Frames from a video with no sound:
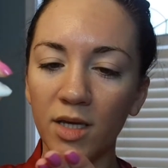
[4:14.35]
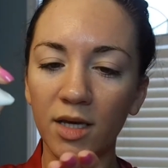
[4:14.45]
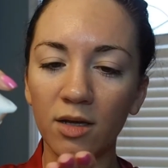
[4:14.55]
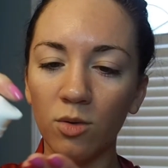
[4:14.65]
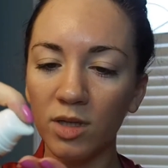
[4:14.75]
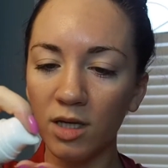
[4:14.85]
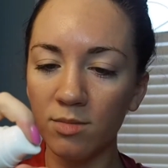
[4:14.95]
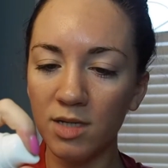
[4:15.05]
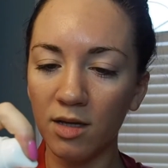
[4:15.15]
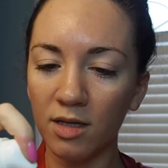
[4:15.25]
It only
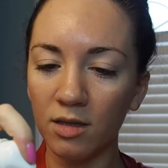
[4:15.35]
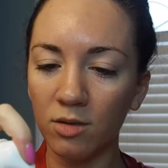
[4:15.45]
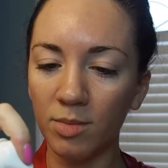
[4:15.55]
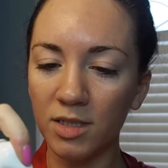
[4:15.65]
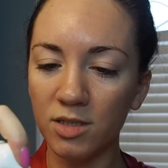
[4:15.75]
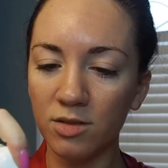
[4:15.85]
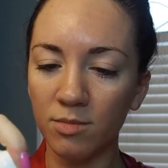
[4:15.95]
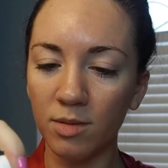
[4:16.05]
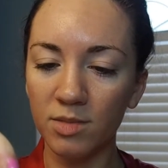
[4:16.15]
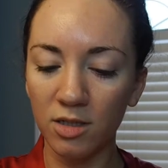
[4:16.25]
comes out like a little bit, so
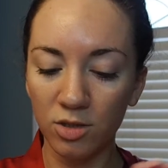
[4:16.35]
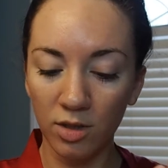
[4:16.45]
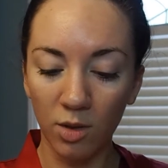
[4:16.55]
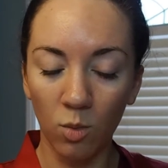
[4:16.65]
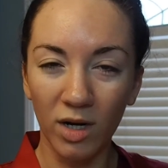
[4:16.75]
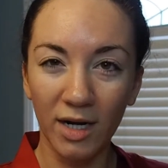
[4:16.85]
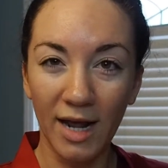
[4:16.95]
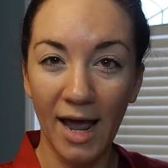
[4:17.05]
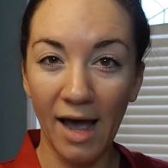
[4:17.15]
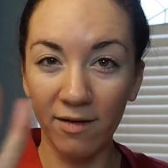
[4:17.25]
sometimes I'll do like 1.5
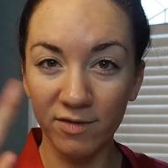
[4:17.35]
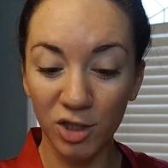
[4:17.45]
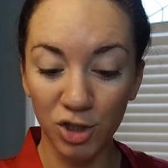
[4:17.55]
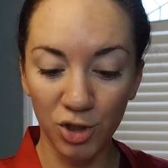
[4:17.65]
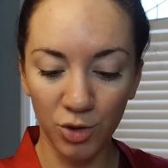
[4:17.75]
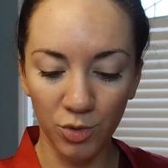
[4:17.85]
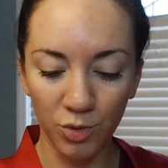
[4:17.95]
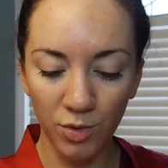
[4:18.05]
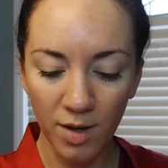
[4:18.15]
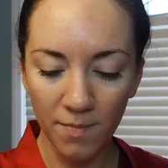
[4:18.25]
to
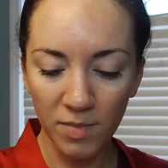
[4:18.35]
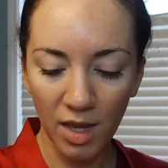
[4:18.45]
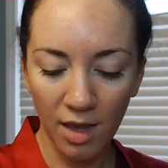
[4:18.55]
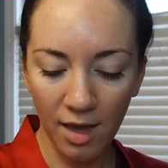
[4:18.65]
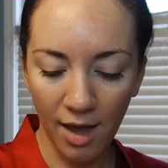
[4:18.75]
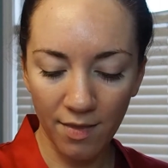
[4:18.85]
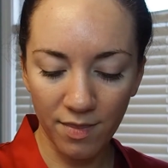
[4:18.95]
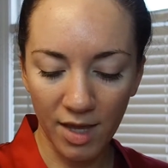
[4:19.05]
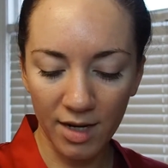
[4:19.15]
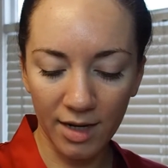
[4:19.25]
2. And
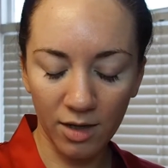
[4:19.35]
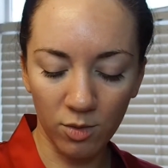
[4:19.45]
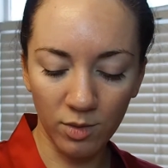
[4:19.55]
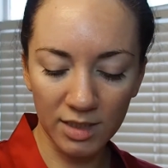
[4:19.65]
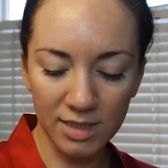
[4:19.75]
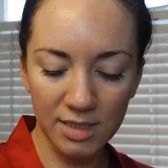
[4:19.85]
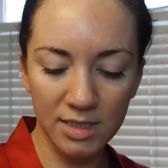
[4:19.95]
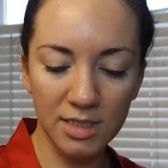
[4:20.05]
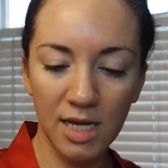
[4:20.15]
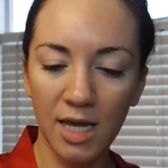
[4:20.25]
then I always
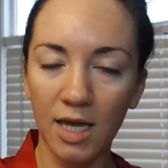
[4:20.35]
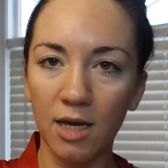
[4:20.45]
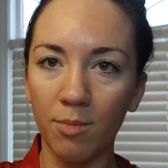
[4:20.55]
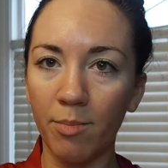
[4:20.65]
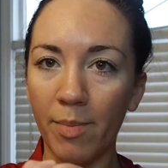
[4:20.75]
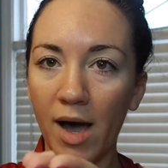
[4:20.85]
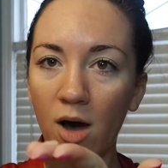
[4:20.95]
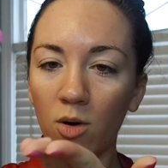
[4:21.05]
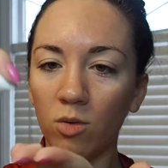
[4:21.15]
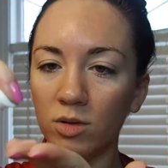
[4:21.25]
take
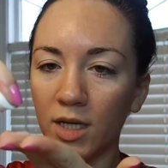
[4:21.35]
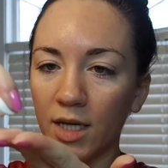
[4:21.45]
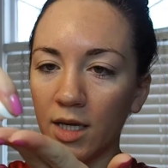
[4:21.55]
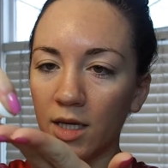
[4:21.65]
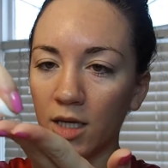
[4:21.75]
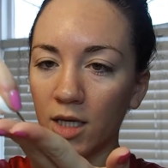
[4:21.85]
about like